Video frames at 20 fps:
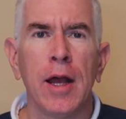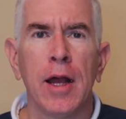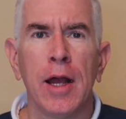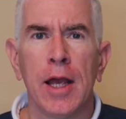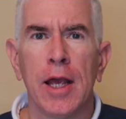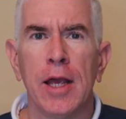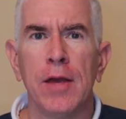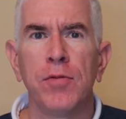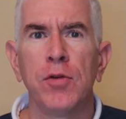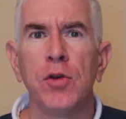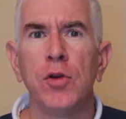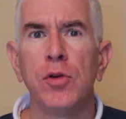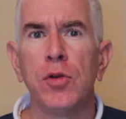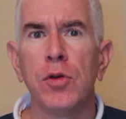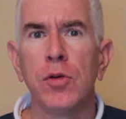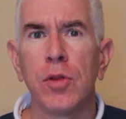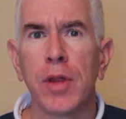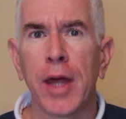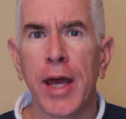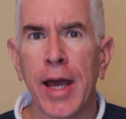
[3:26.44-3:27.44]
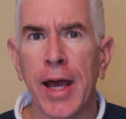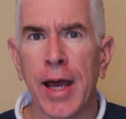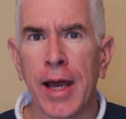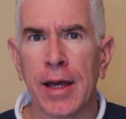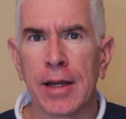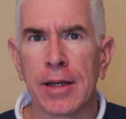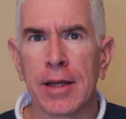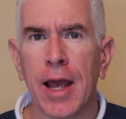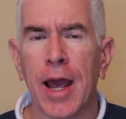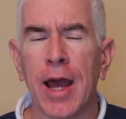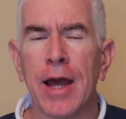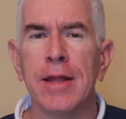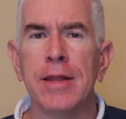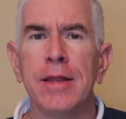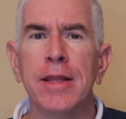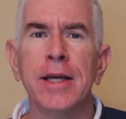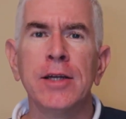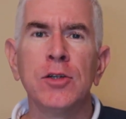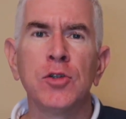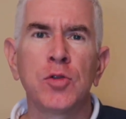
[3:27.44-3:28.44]
If you do that and
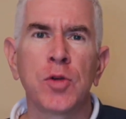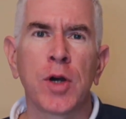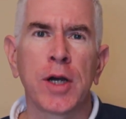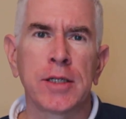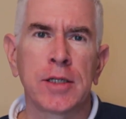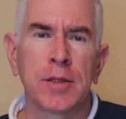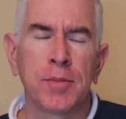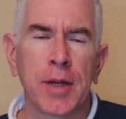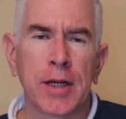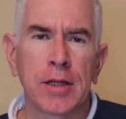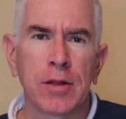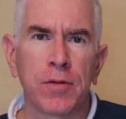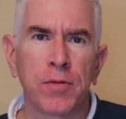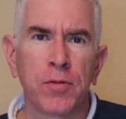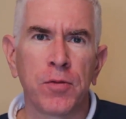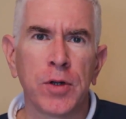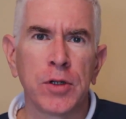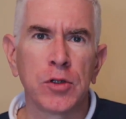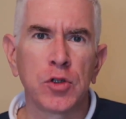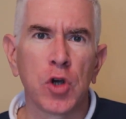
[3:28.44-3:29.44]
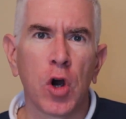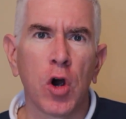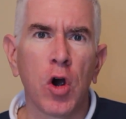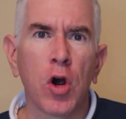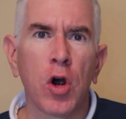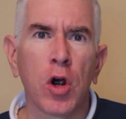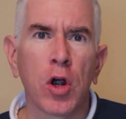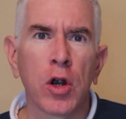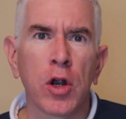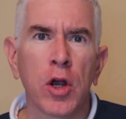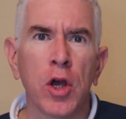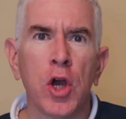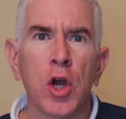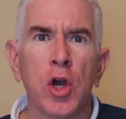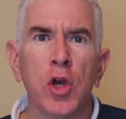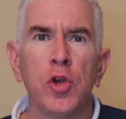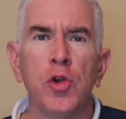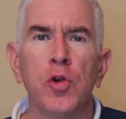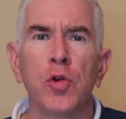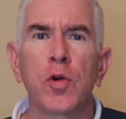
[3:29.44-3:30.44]
then try to make the French R,
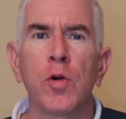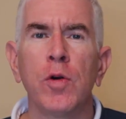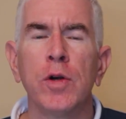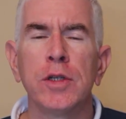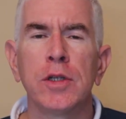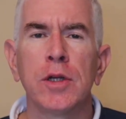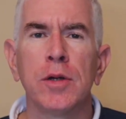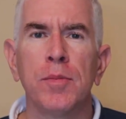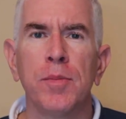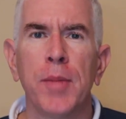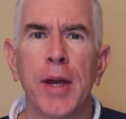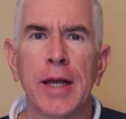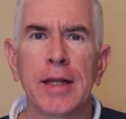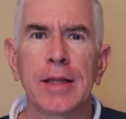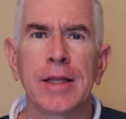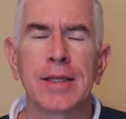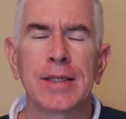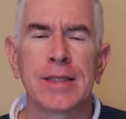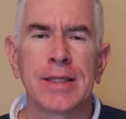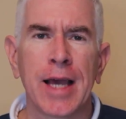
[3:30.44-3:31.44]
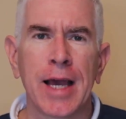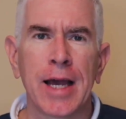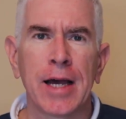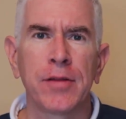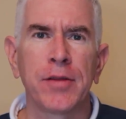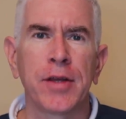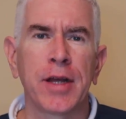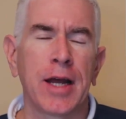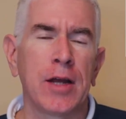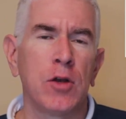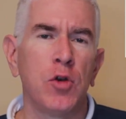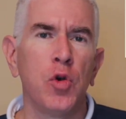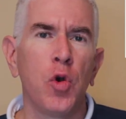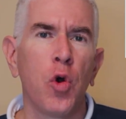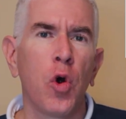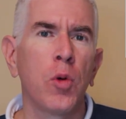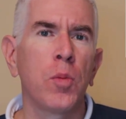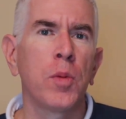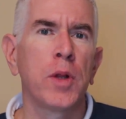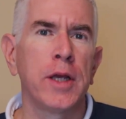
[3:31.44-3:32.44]
you're going to make the sound that I
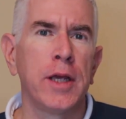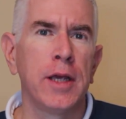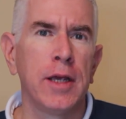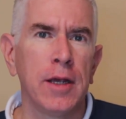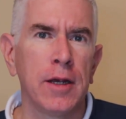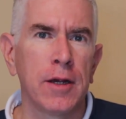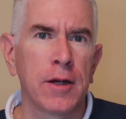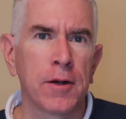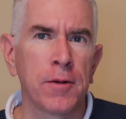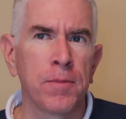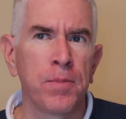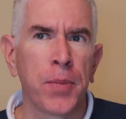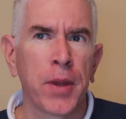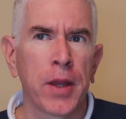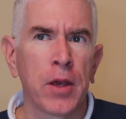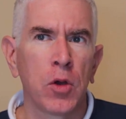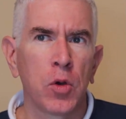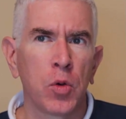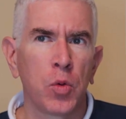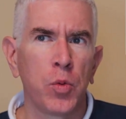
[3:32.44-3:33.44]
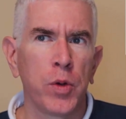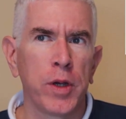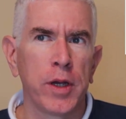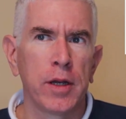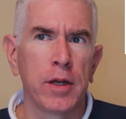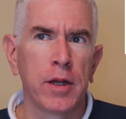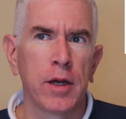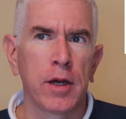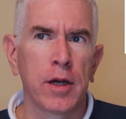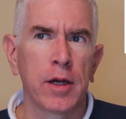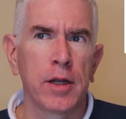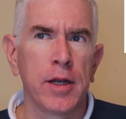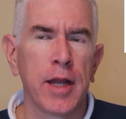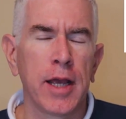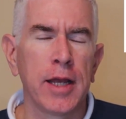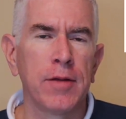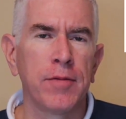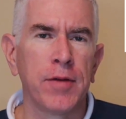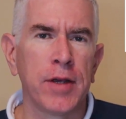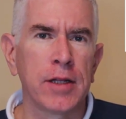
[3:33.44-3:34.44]
normally hear when
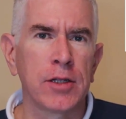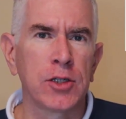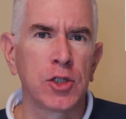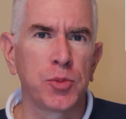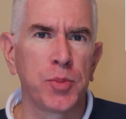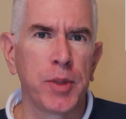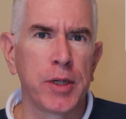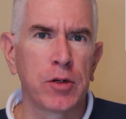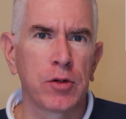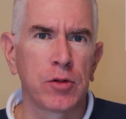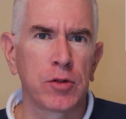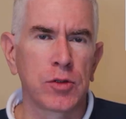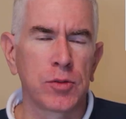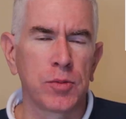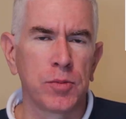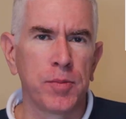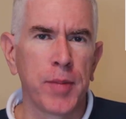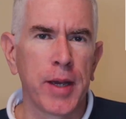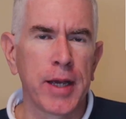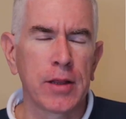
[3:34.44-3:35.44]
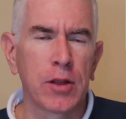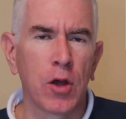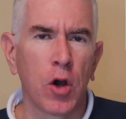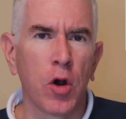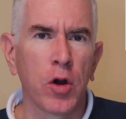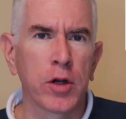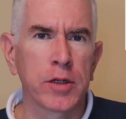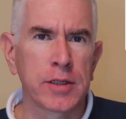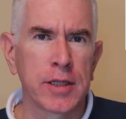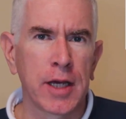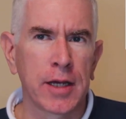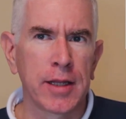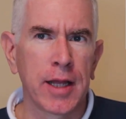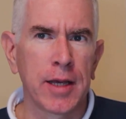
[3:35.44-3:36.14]
native English speakers make the R sound.